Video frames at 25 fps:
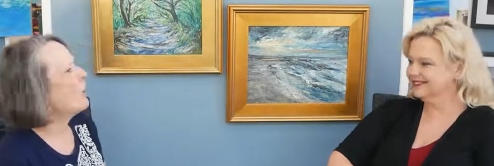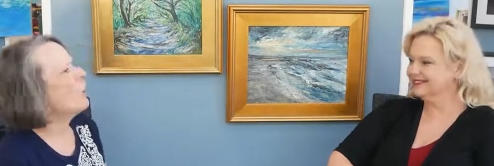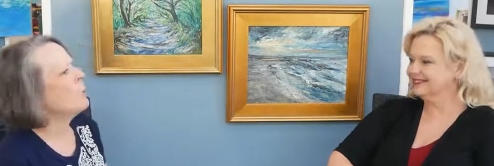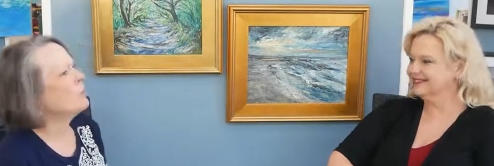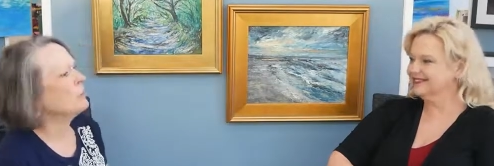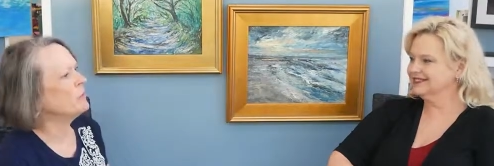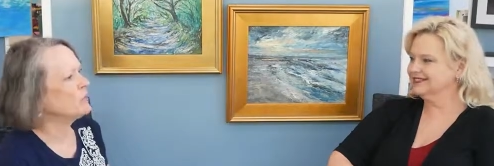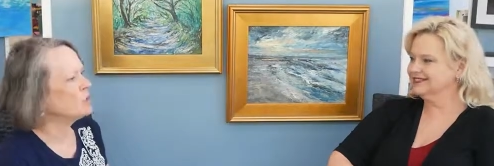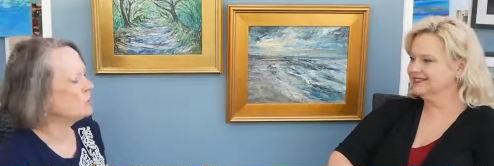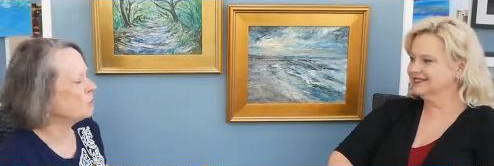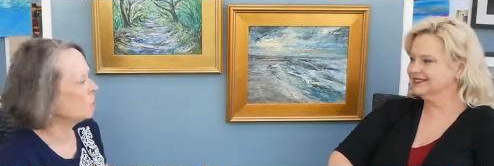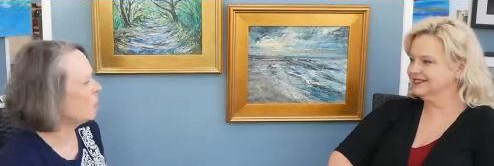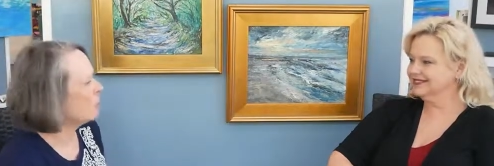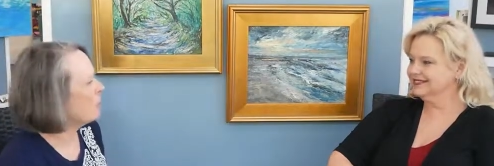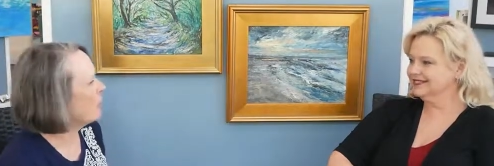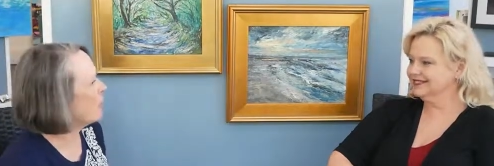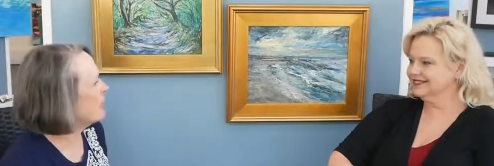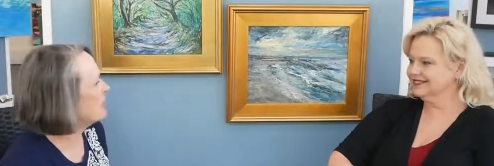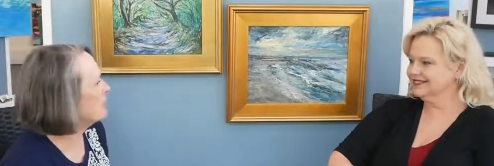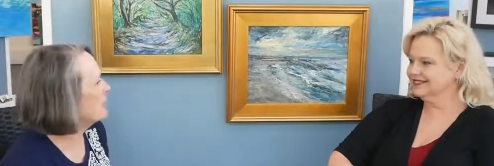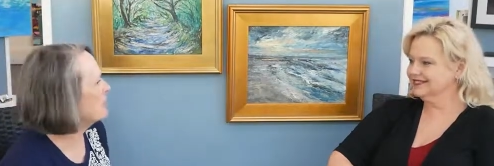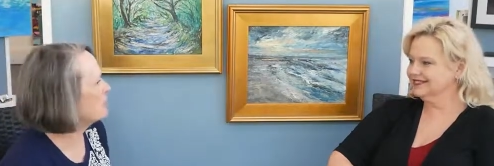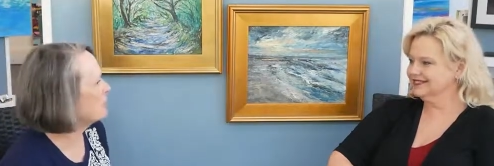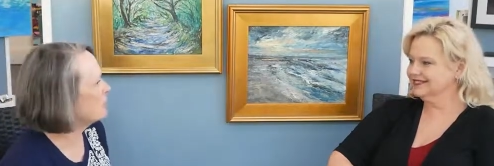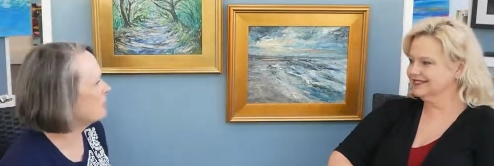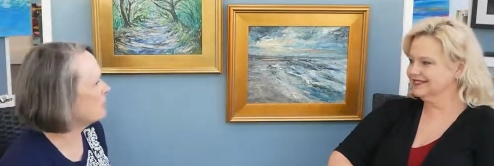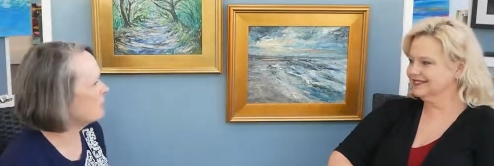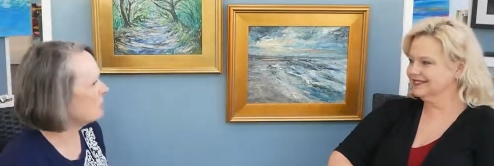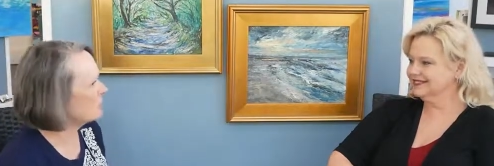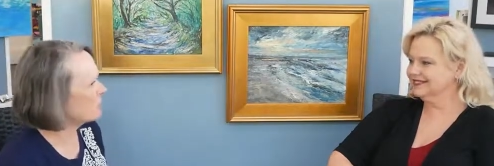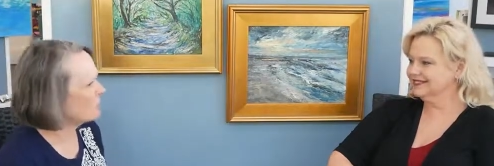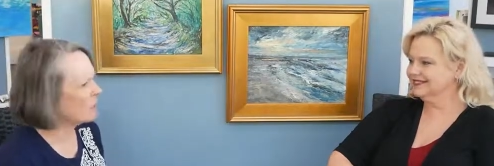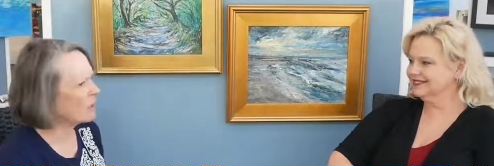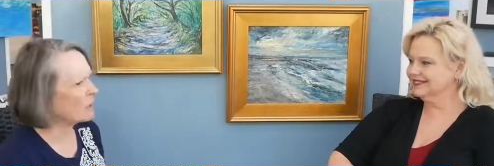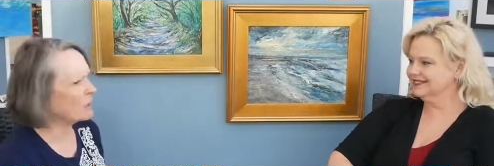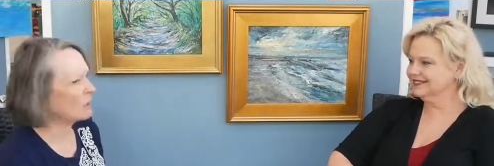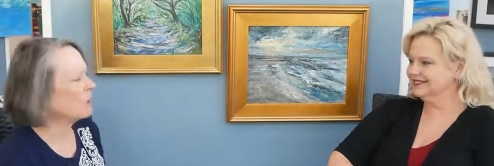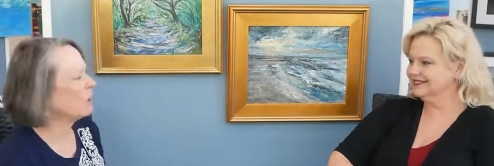Speaker 1: Oh, this reminds me
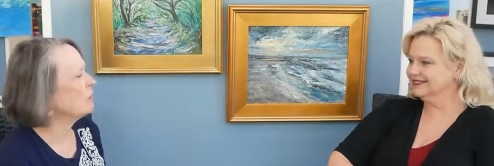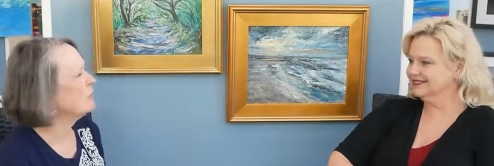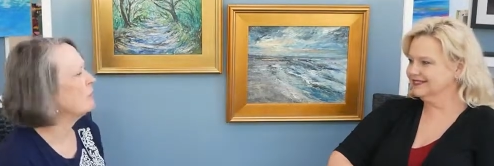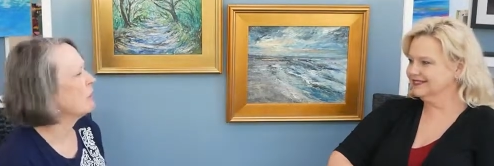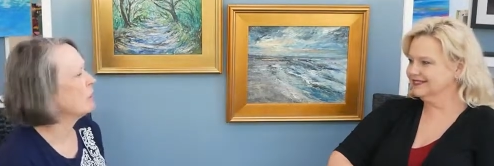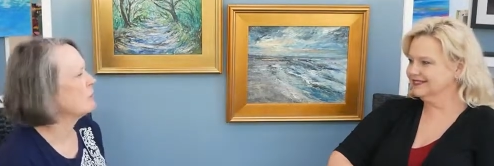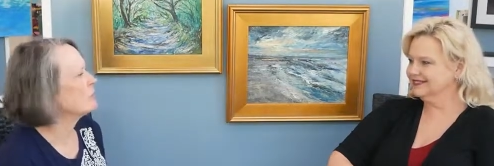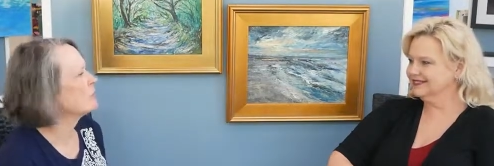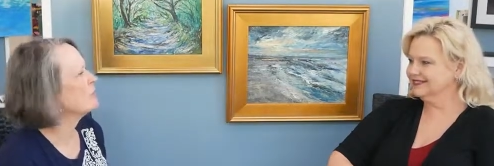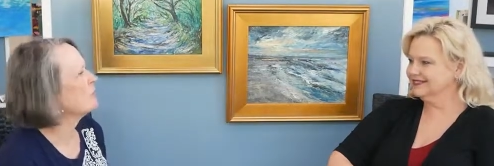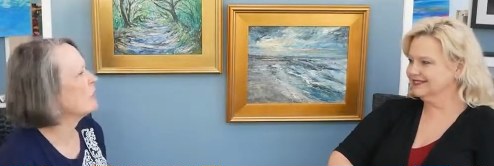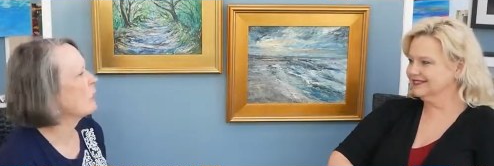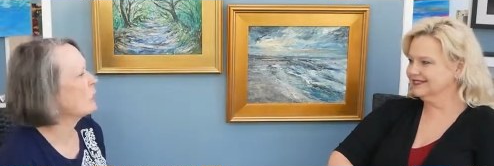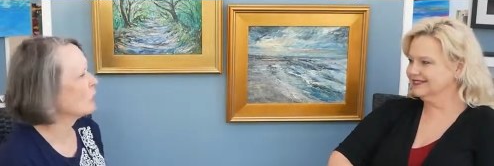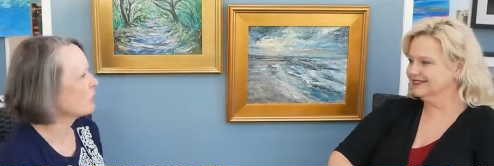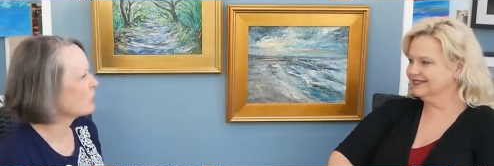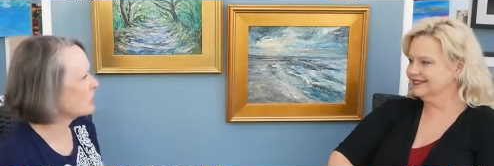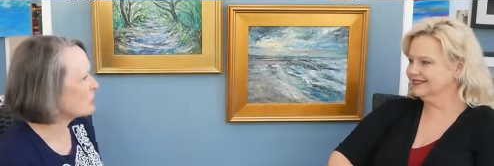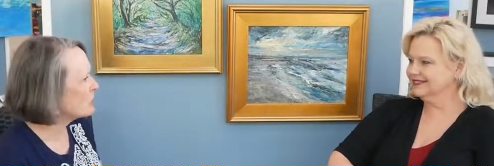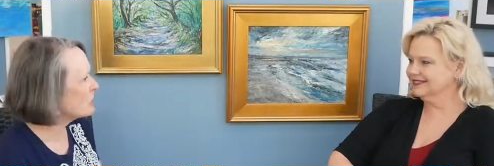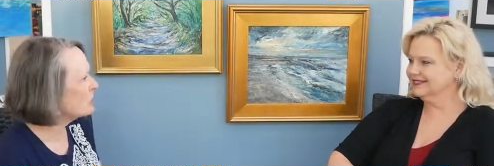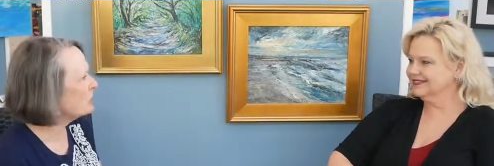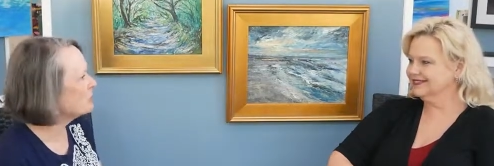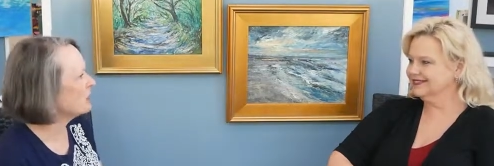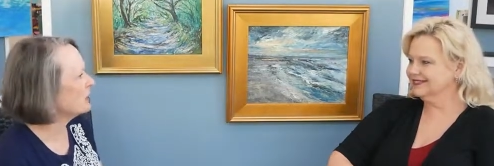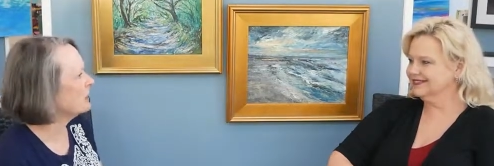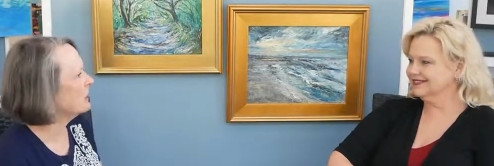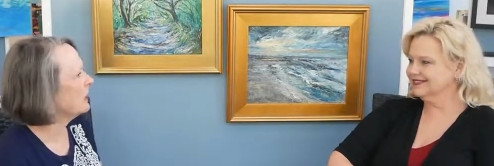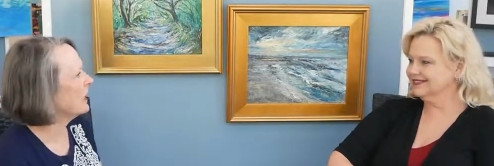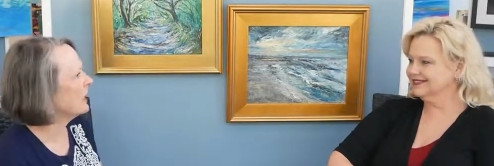of my grandparents' farm or something